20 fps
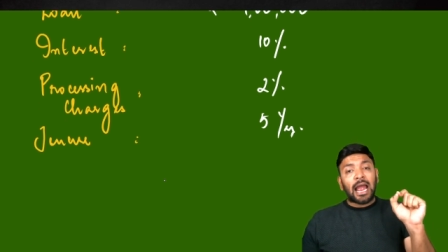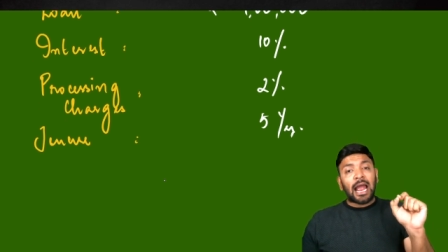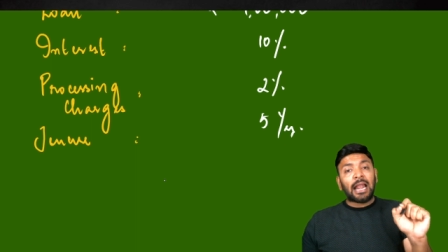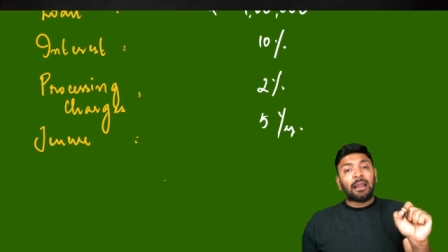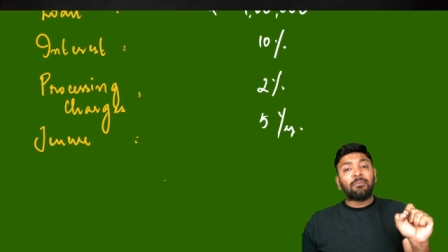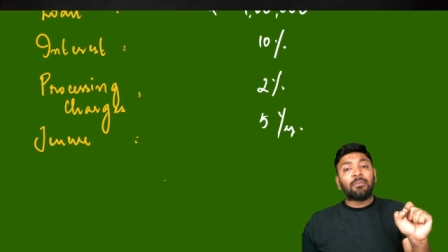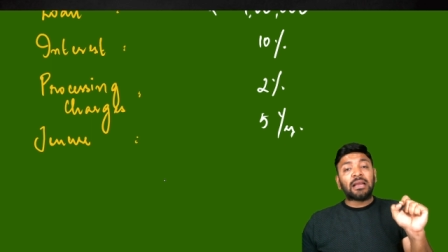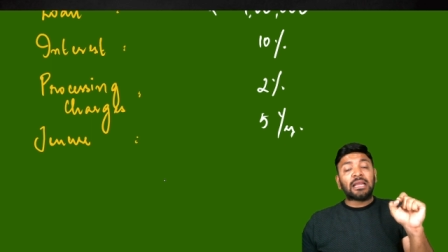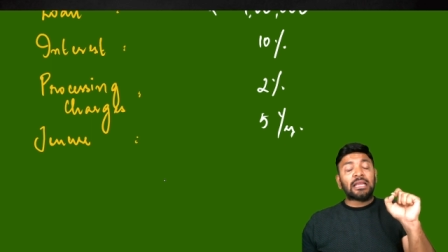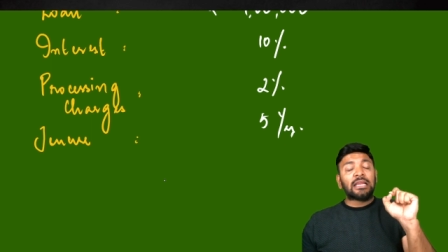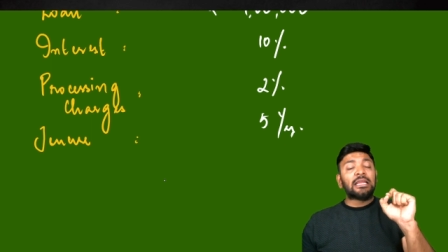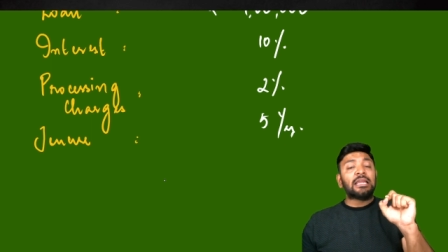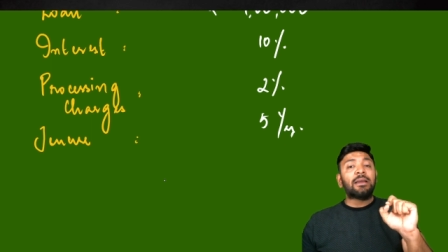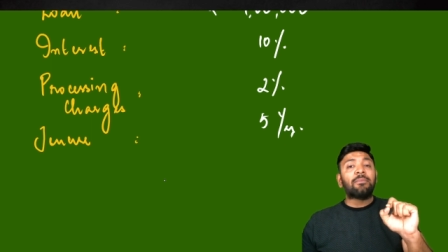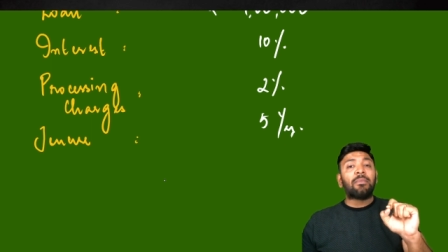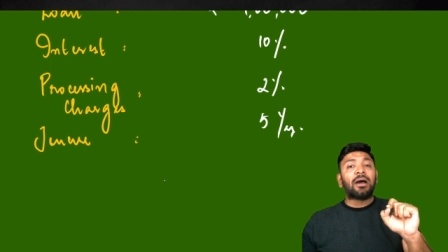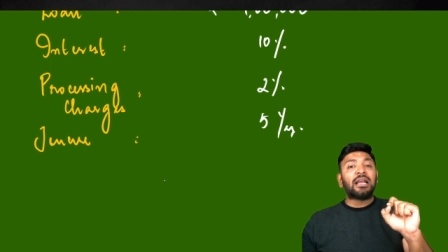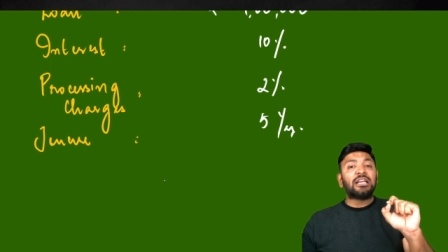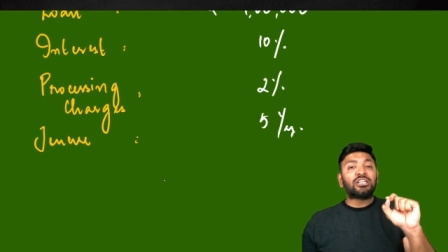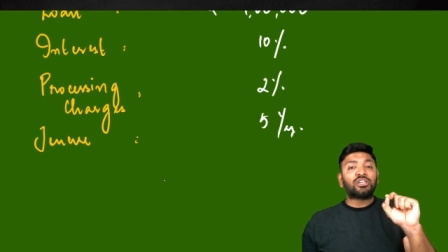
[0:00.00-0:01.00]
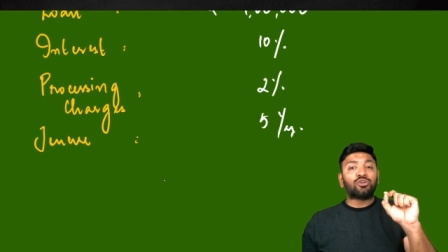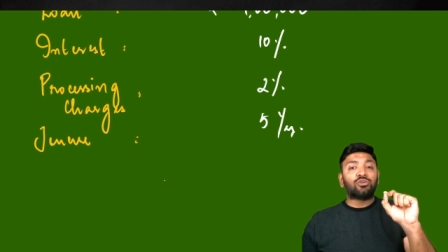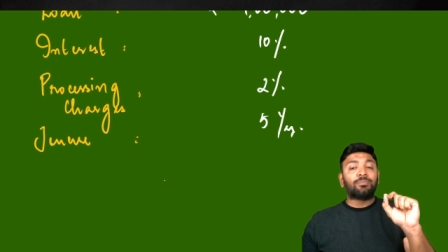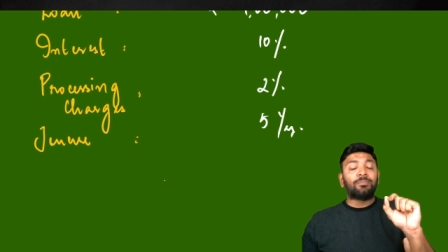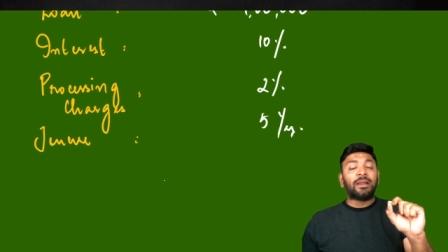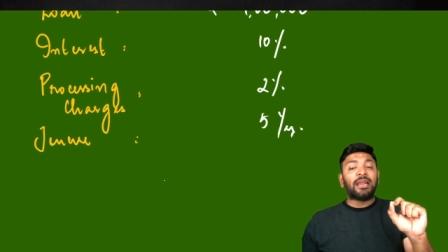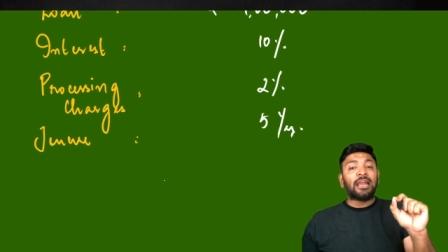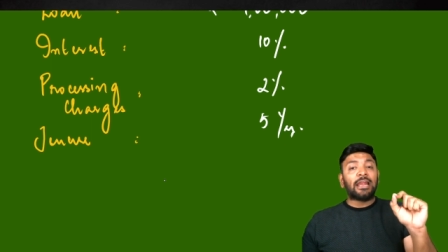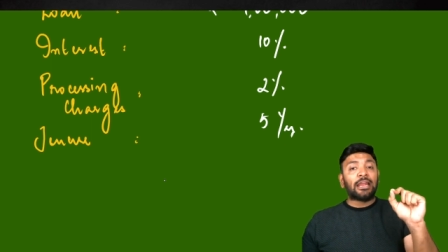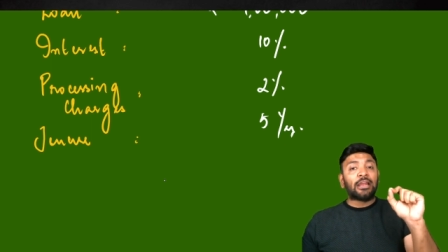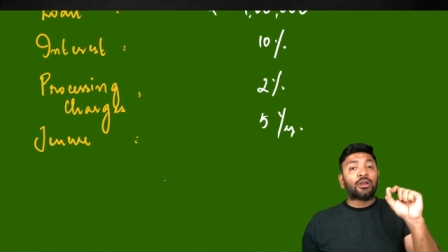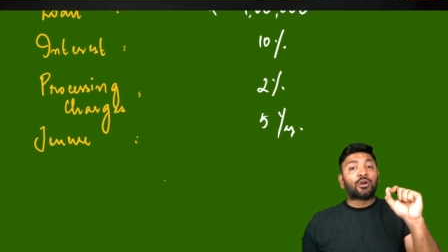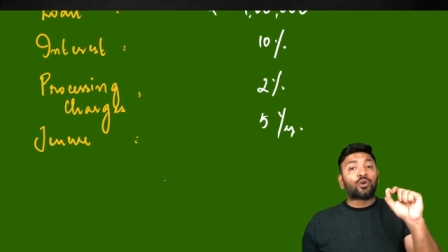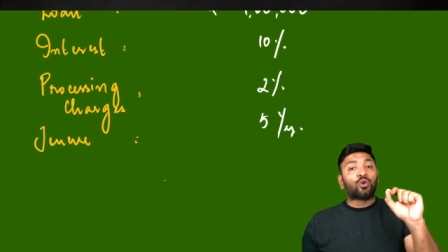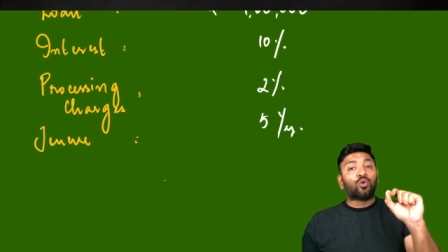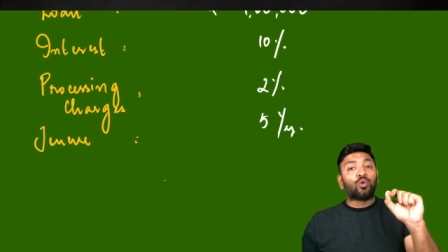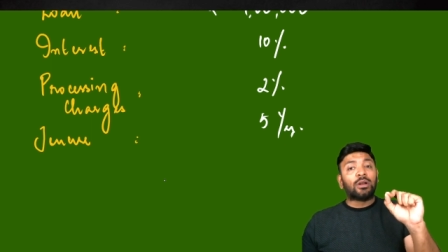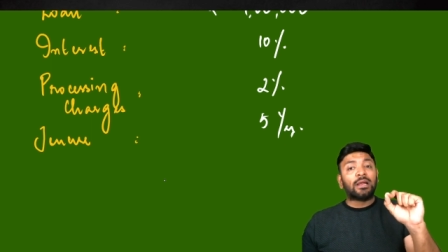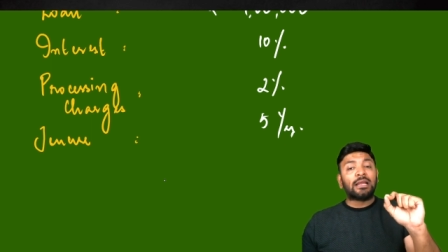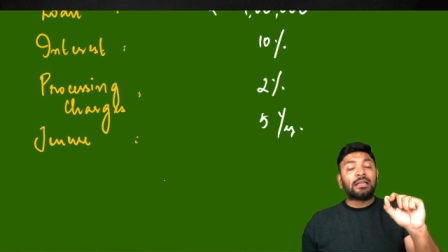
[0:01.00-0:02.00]
and my EMI should be
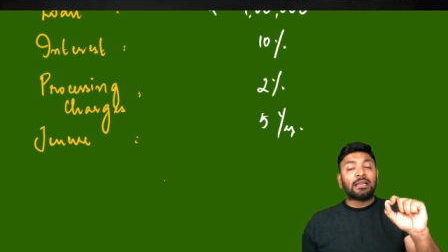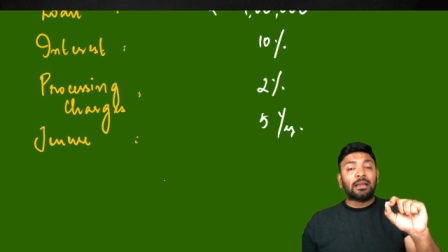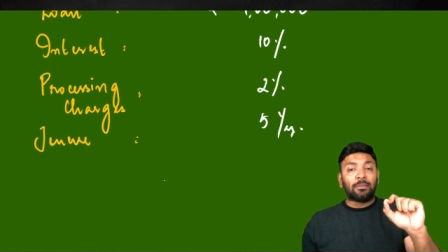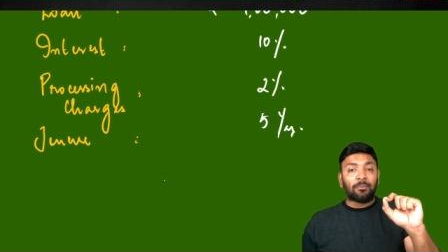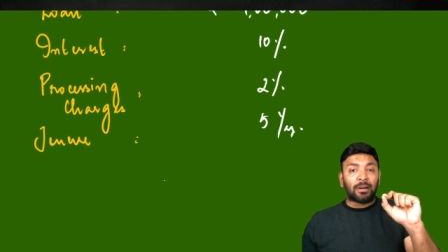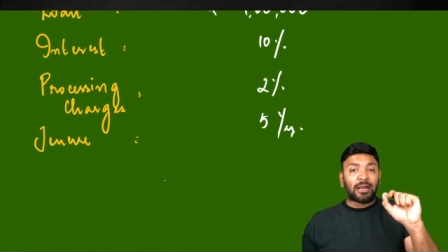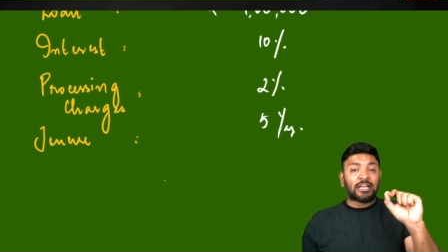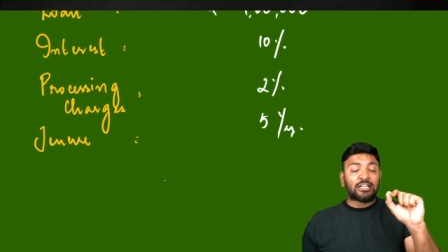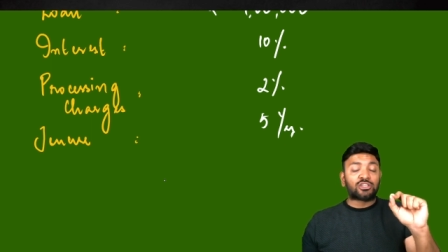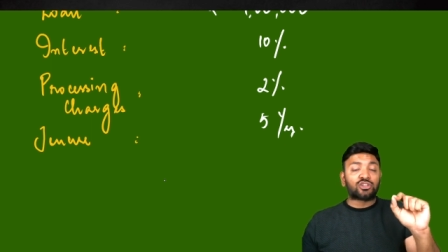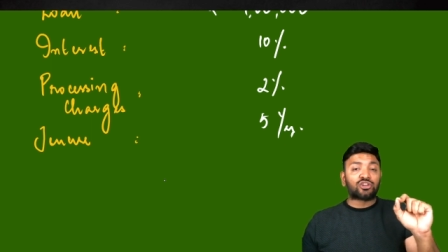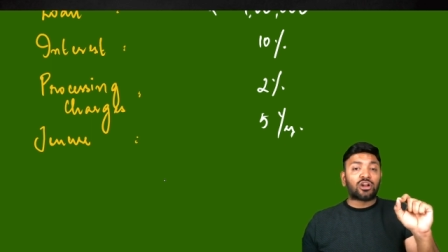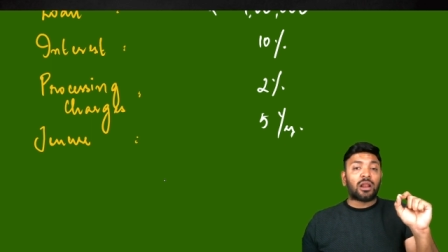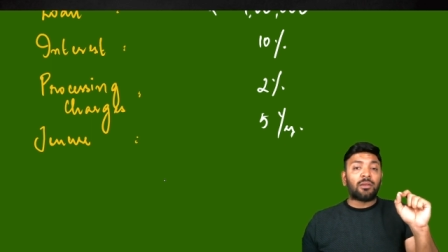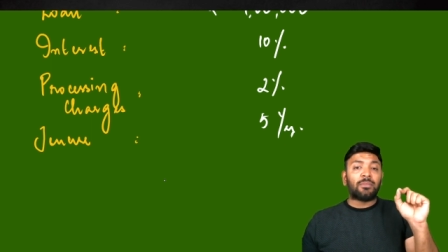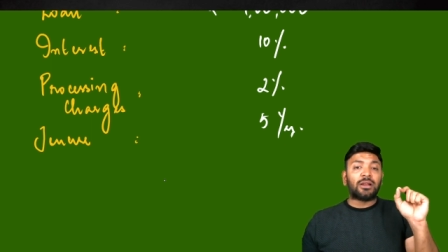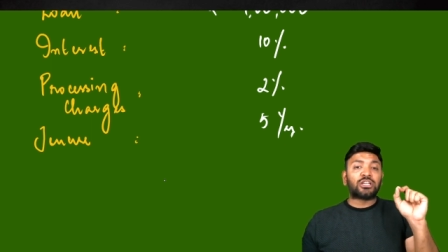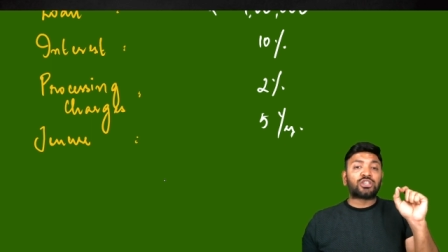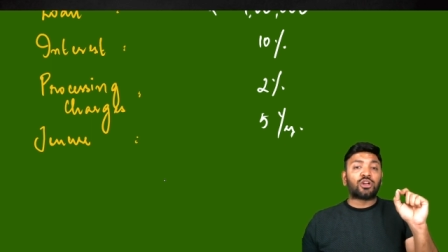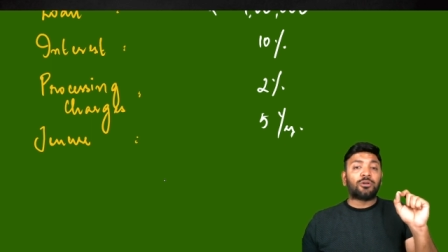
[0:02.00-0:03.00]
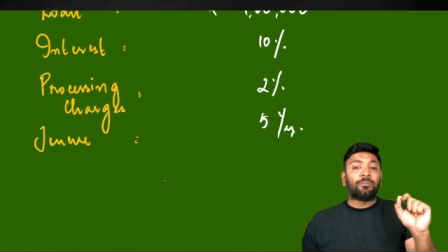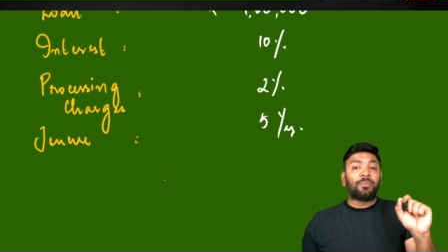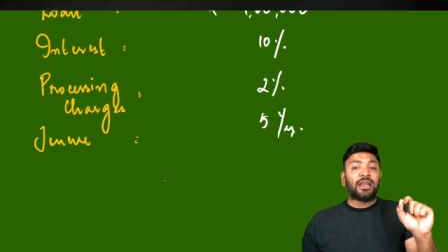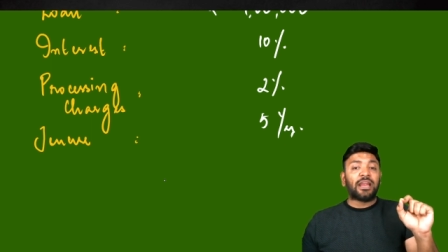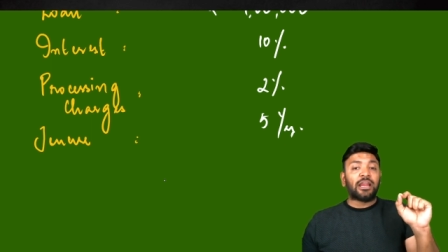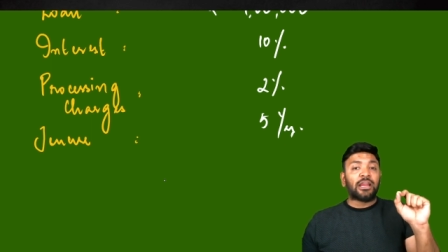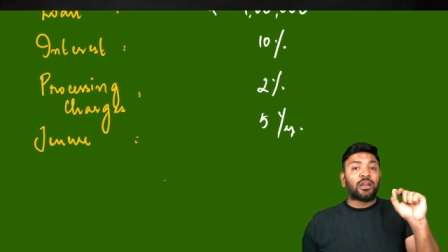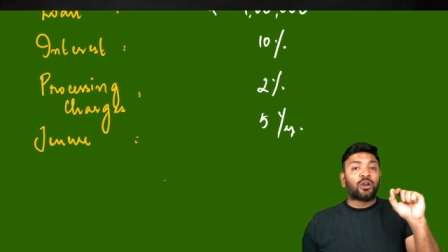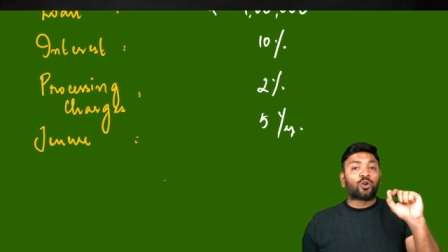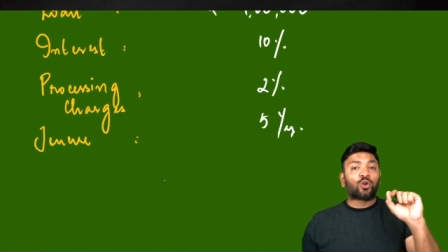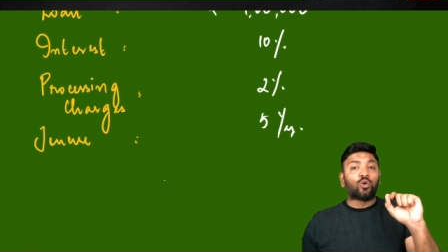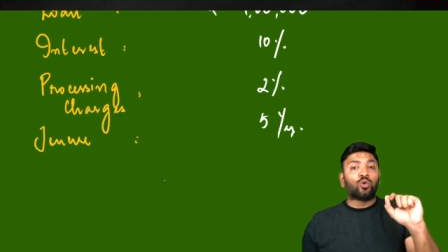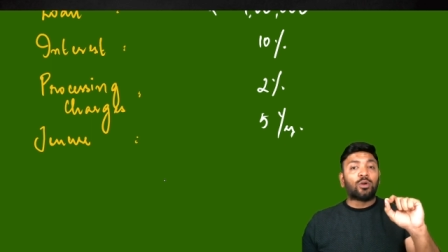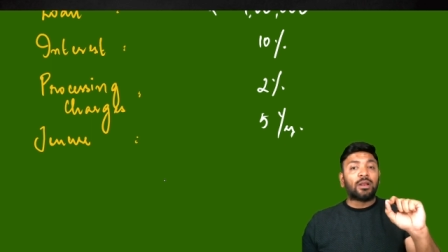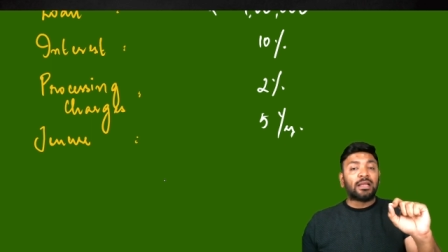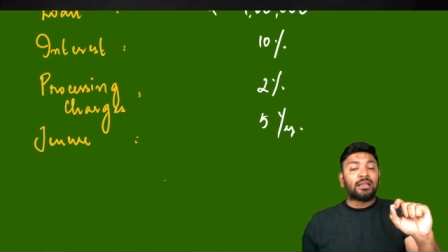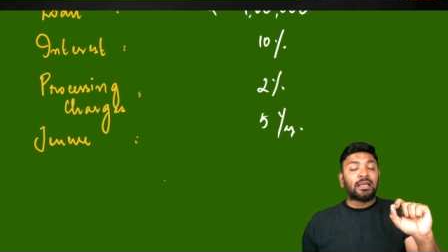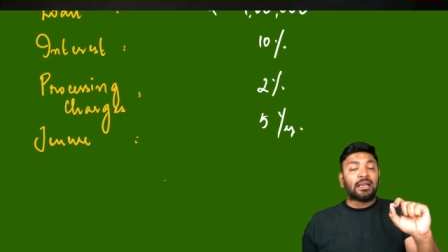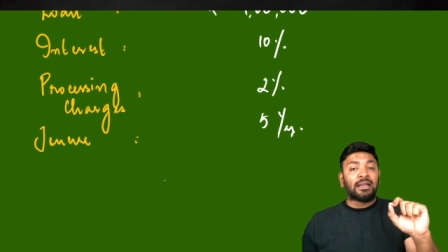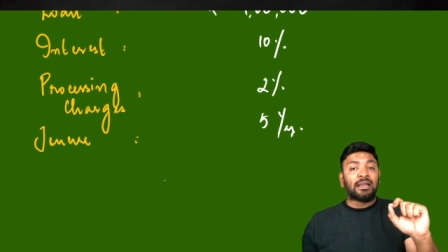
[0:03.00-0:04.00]
including that, my installment should be
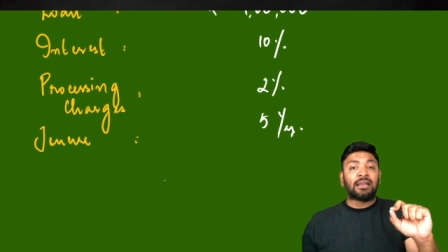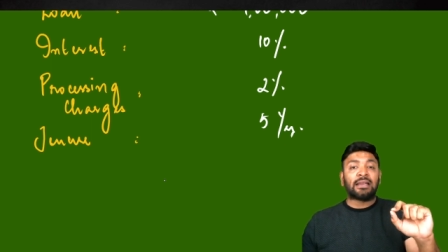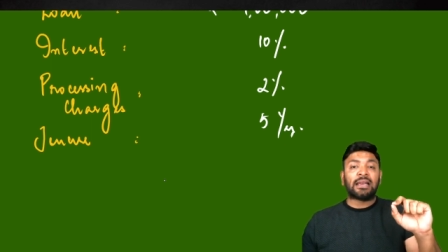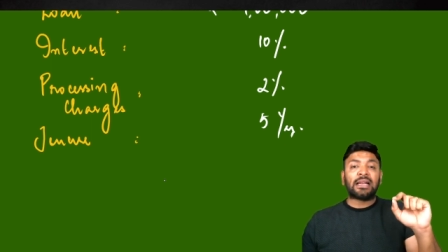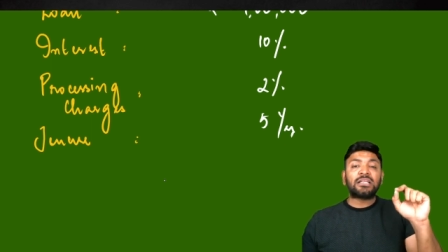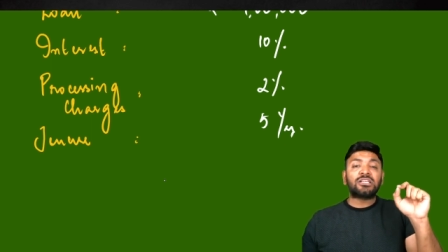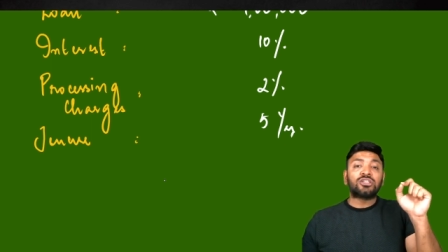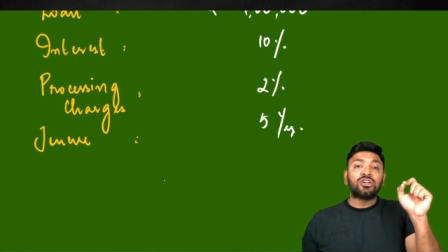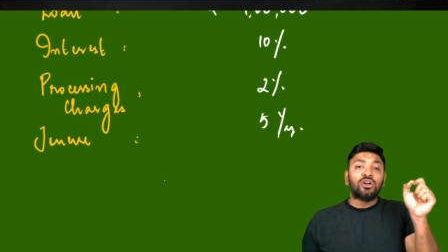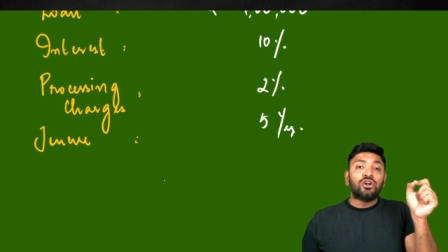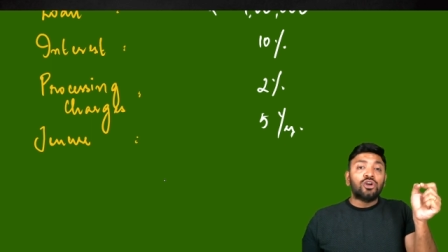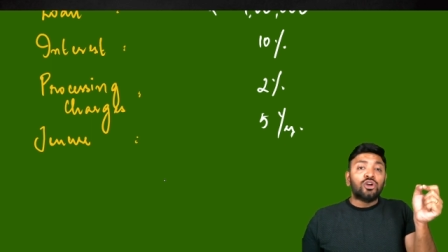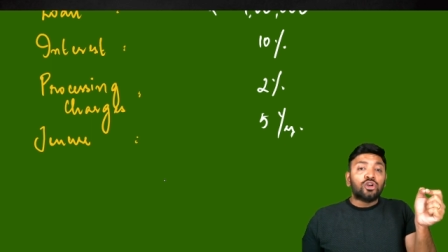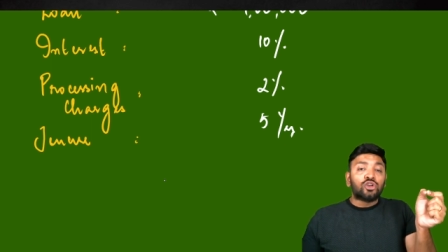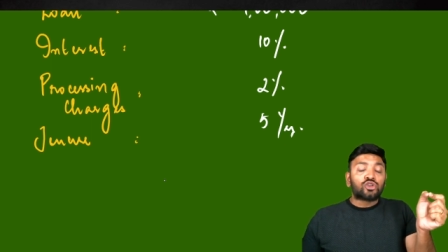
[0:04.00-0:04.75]
including the interest.